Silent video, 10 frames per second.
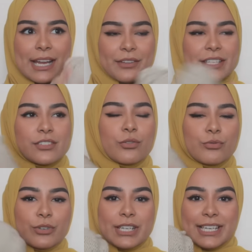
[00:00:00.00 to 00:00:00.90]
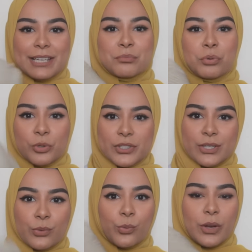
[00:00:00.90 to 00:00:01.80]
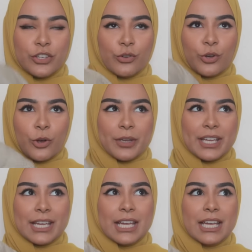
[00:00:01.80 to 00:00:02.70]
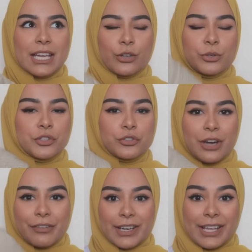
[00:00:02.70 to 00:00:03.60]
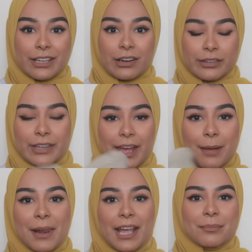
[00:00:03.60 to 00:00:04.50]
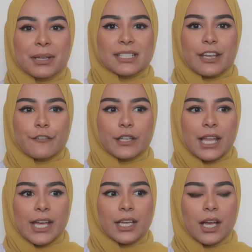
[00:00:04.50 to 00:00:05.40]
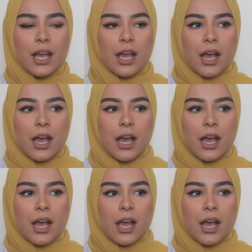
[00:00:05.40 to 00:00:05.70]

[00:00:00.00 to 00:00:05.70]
Now these are really important when you're going, when you're traveling on the airplane because I feel like